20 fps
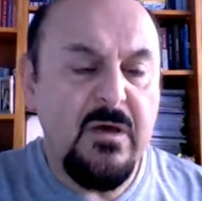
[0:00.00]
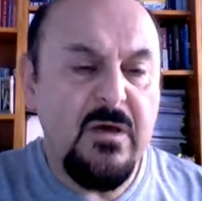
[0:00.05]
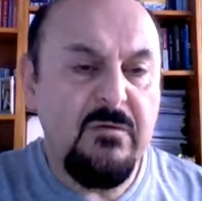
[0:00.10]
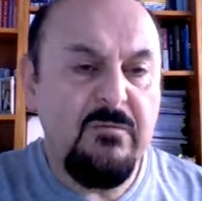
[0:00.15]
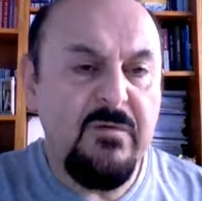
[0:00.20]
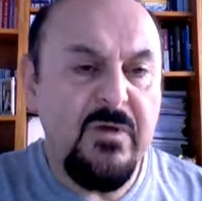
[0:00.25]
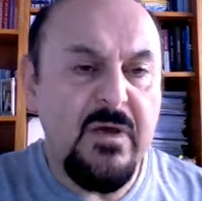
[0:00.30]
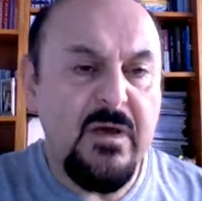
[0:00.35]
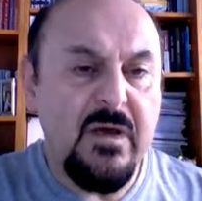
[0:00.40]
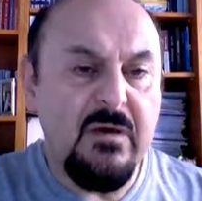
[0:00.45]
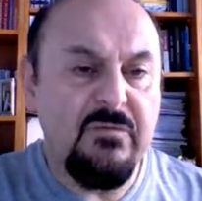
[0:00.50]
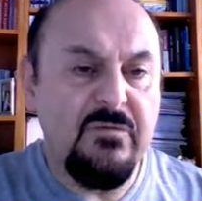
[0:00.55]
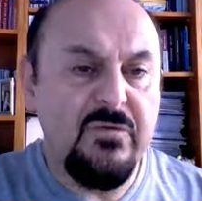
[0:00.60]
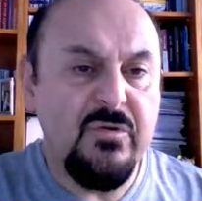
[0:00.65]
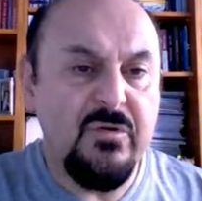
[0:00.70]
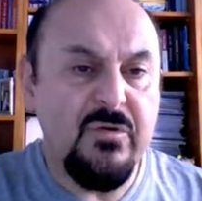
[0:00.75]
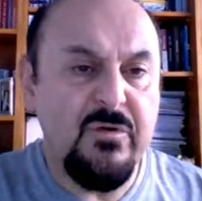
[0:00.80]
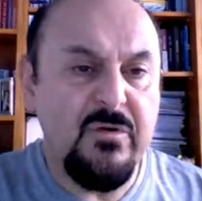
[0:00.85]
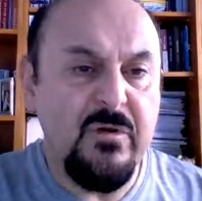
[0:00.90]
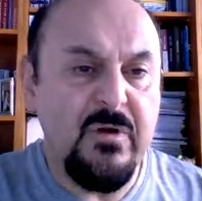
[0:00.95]
we have
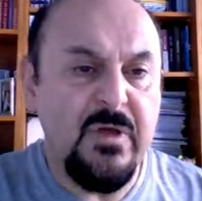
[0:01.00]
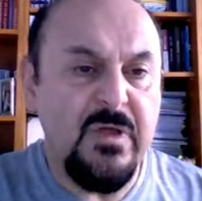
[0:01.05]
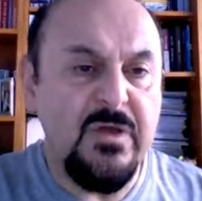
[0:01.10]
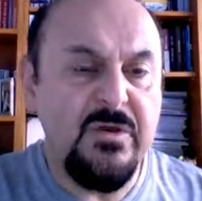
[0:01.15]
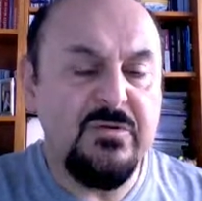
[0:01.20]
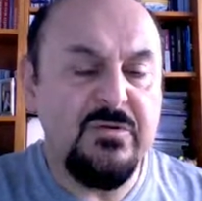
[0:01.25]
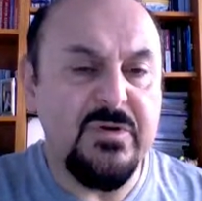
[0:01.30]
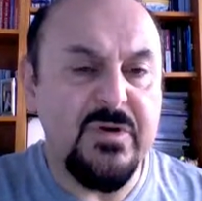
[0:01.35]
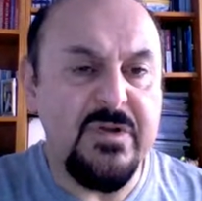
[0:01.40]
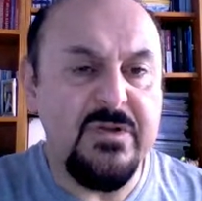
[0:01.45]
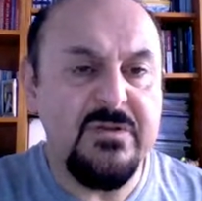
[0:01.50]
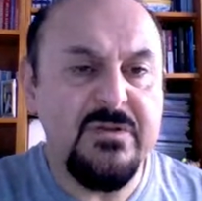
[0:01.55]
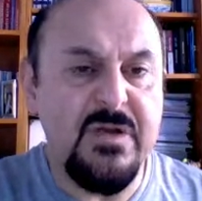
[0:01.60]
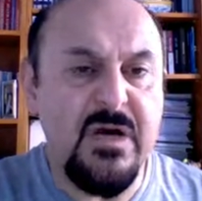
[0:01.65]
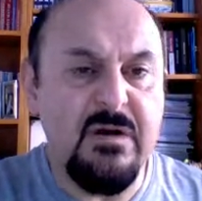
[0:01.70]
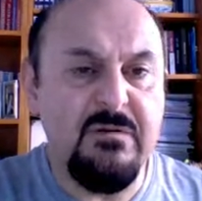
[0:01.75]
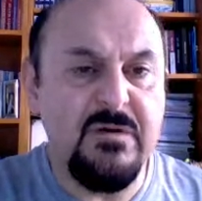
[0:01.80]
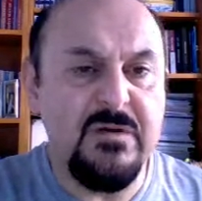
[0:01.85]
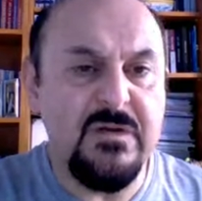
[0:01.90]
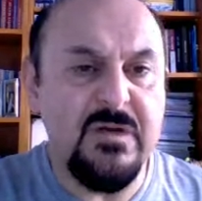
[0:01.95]
to increase
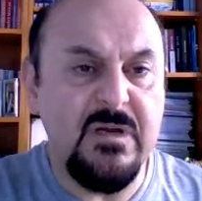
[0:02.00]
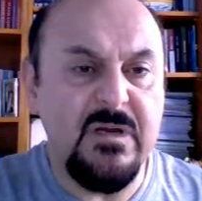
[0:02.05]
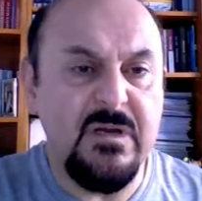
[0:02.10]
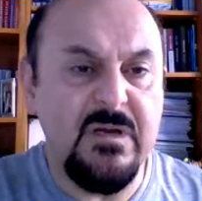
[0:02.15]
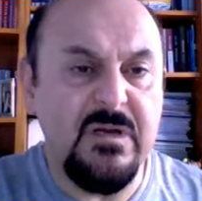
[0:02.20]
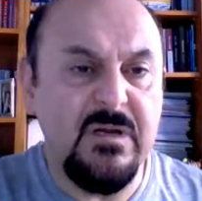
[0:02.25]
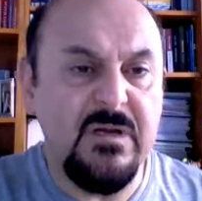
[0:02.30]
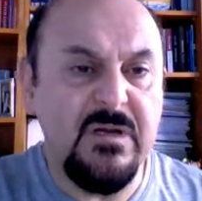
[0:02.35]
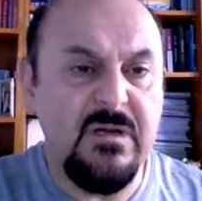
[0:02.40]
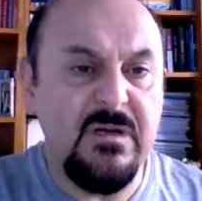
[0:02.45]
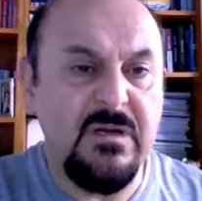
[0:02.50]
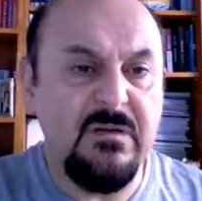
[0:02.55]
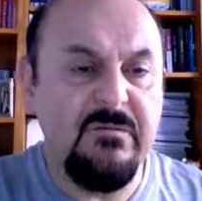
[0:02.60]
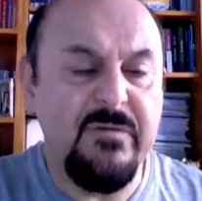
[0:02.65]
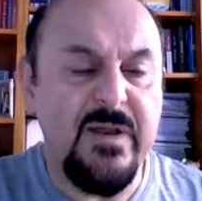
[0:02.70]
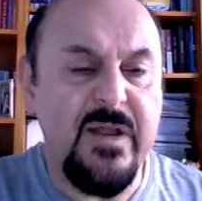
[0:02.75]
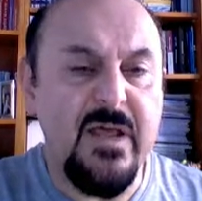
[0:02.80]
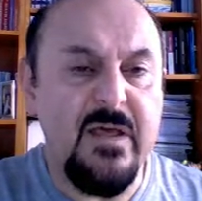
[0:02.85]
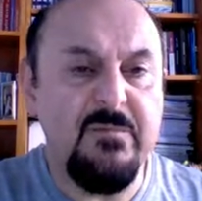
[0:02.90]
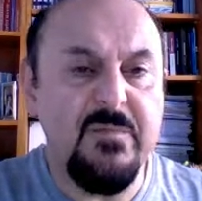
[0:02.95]
our
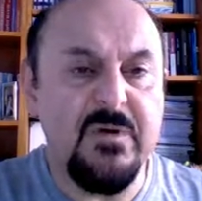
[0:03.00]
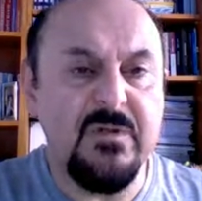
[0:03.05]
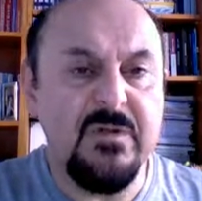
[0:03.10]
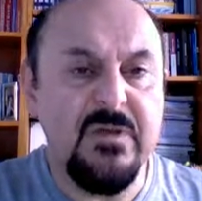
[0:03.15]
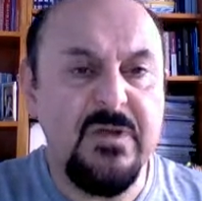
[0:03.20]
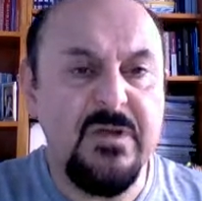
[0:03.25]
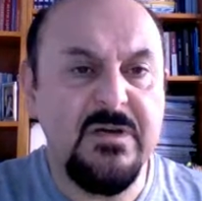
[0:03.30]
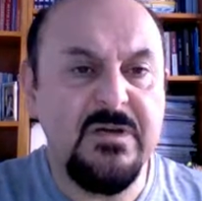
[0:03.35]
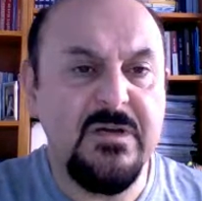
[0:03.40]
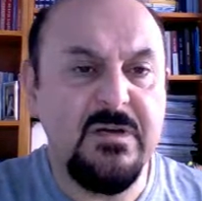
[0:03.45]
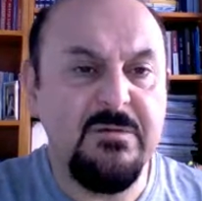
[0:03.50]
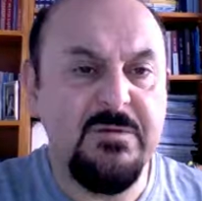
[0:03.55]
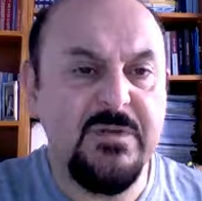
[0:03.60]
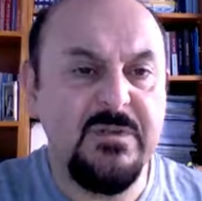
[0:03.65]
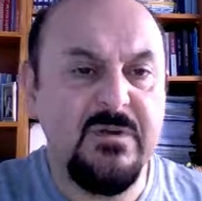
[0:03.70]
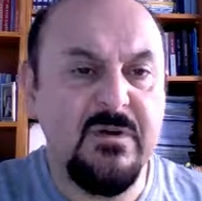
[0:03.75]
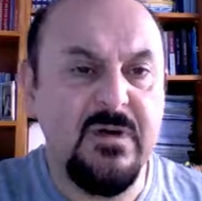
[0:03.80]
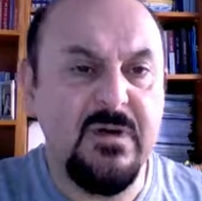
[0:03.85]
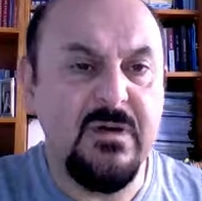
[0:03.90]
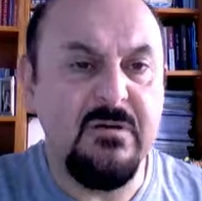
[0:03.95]
variable, increment
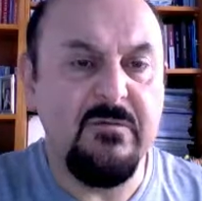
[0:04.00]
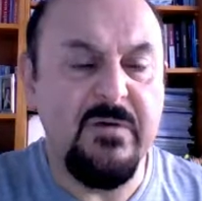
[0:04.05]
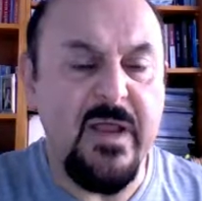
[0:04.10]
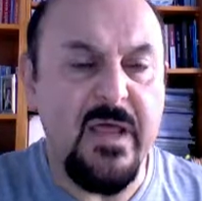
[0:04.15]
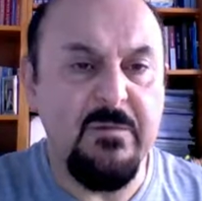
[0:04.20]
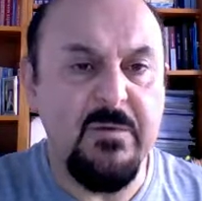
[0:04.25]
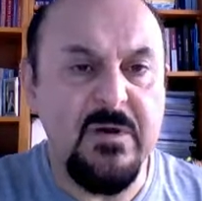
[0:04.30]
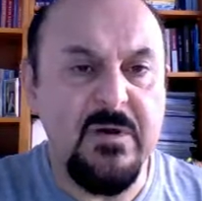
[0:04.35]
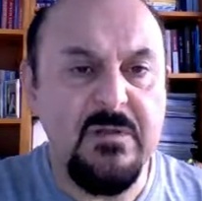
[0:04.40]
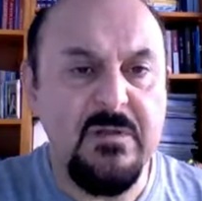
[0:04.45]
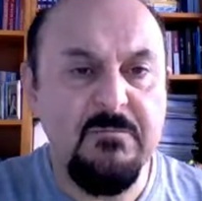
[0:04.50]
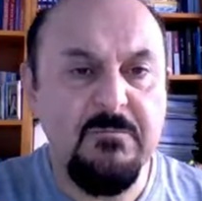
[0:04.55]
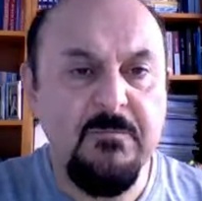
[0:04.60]
variable.